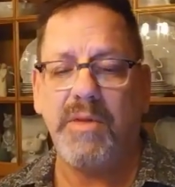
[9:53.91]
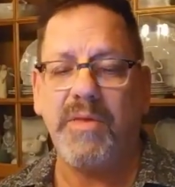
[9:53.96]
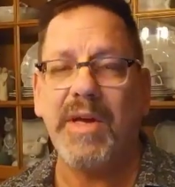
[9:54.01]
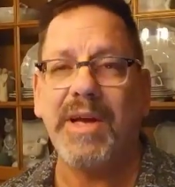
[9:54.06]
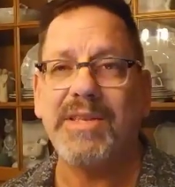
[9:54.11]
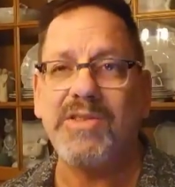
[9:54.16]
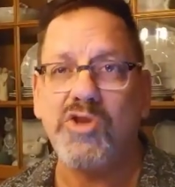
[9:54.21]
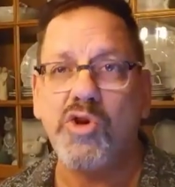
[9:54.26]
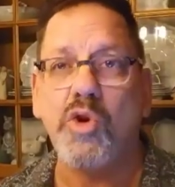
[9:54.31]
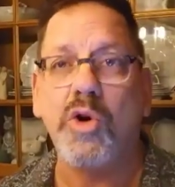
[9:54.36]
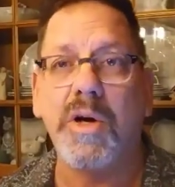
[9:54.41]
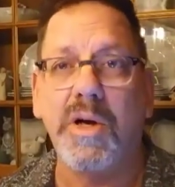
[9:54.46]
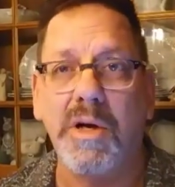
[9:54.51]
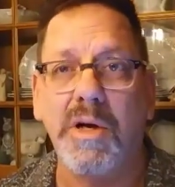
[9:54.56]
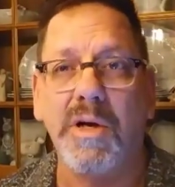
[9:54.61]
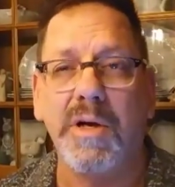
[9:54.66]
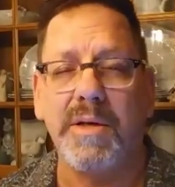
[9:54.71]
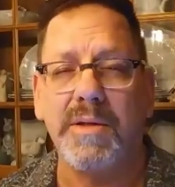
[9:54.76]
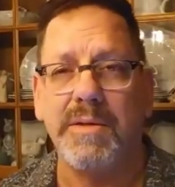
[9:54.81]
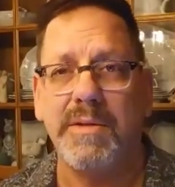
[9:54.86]
That's your
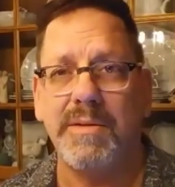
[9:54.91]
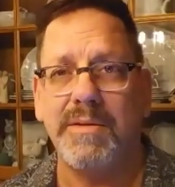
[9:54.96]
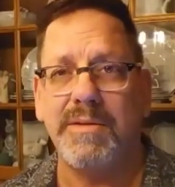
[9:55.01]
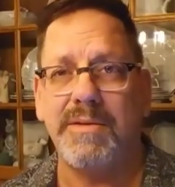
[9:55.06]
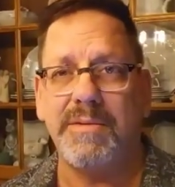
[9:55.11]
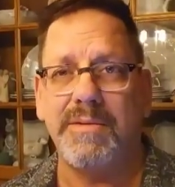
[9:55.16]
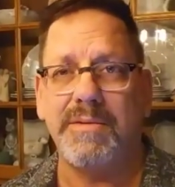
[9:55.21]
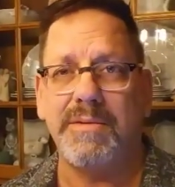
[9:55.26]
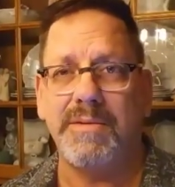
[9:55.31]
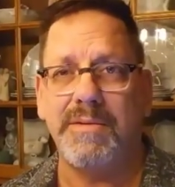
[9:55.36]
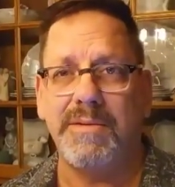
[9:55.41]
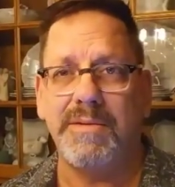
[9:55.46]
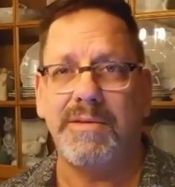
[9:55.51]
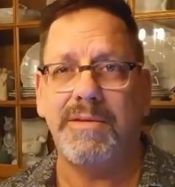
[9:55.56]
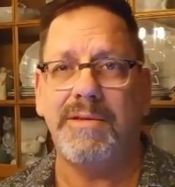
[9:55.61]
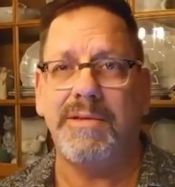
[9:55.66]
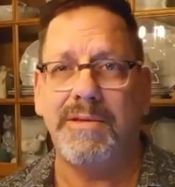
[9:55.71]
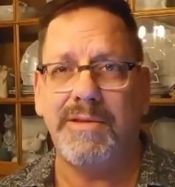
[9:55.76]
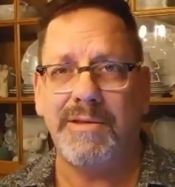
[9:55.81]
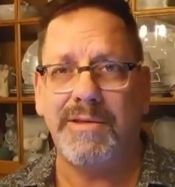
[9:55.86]
call
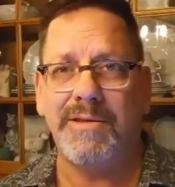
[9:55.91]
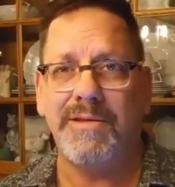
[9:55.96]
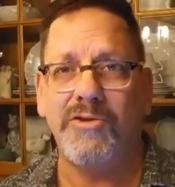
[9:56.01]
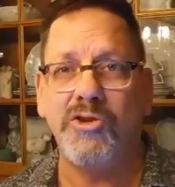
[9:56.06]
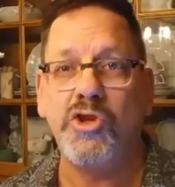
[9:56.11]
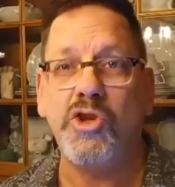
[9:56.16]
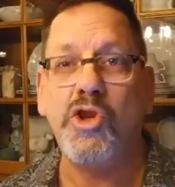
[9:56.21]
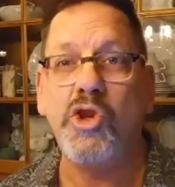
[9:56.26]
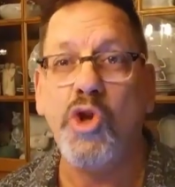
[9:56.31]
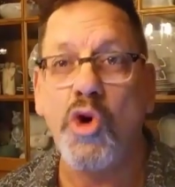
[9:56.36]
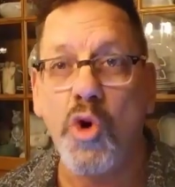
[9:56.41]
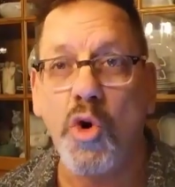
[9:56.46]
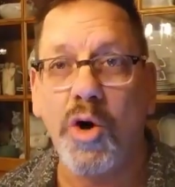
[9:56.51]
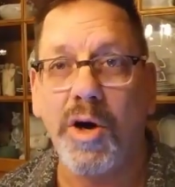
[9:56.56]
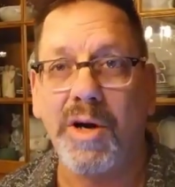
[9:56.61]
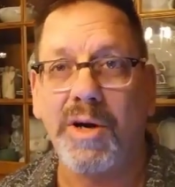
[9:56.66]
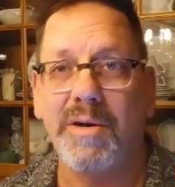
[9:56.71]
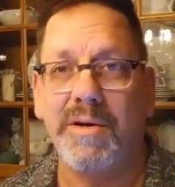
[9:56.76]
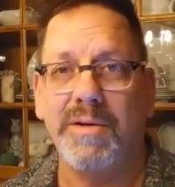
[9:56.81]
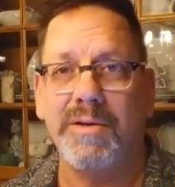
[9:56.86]
to
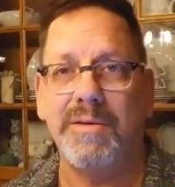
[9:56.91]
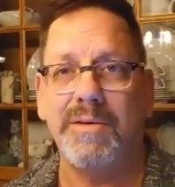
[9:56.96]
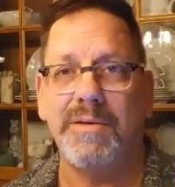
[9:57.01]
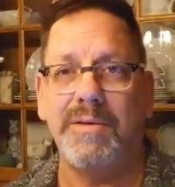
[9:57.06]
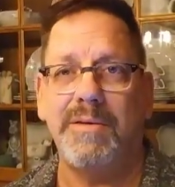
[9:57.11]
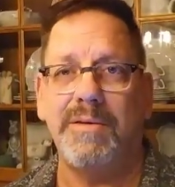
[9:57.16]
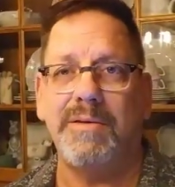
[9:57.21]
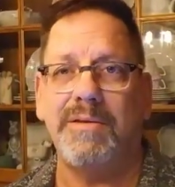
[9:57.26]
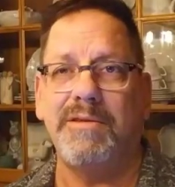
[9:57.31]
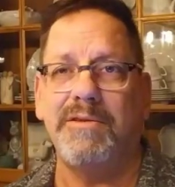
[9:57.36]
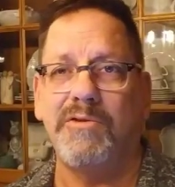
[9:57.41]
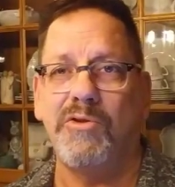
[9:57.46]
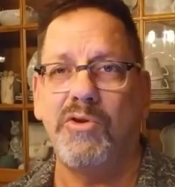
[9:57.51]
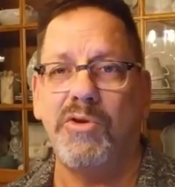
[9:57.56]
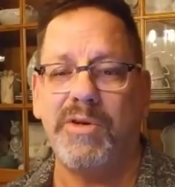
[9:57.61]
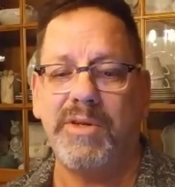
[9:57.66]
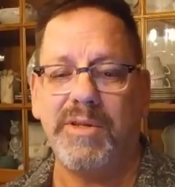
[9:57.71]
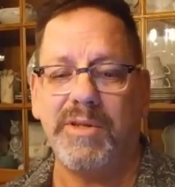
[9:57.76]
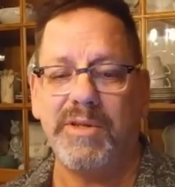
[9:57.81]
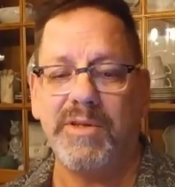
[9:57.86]
your
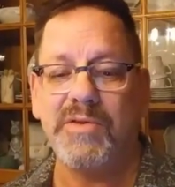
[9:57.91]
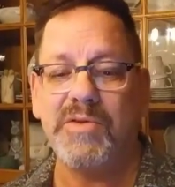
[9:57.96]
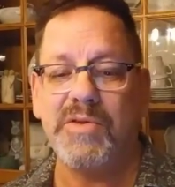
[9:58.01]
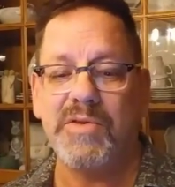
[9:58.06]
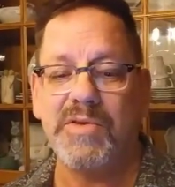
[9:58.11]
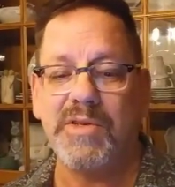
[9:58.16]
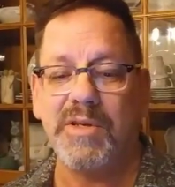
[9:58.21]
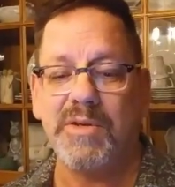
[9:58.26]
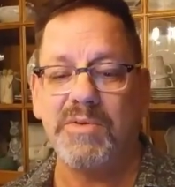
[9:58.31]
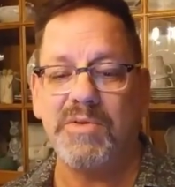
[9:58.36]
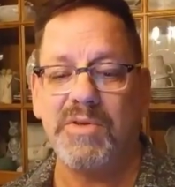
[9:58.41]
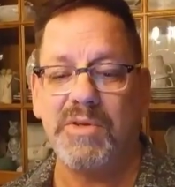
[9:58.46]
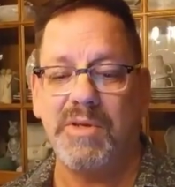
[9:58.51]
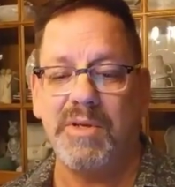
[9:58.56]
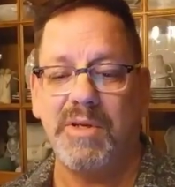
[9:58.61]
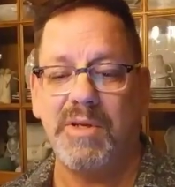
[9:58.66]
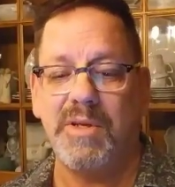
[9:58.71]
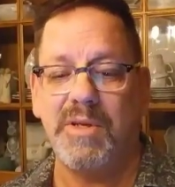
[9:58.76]
Cornelius' house.